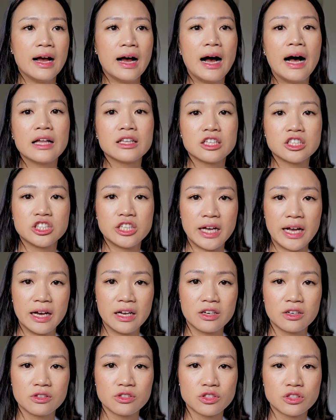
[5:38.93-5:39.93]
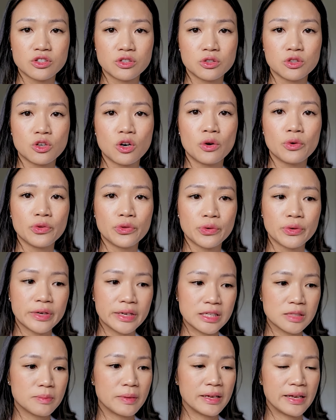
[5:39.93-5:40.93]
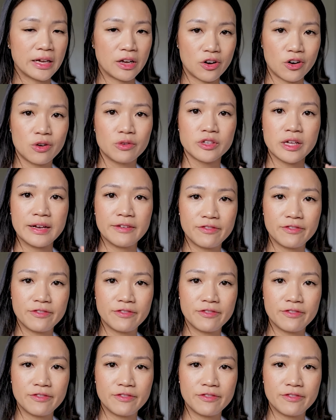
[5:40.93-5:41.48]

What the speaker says: other channels to go through this, but like her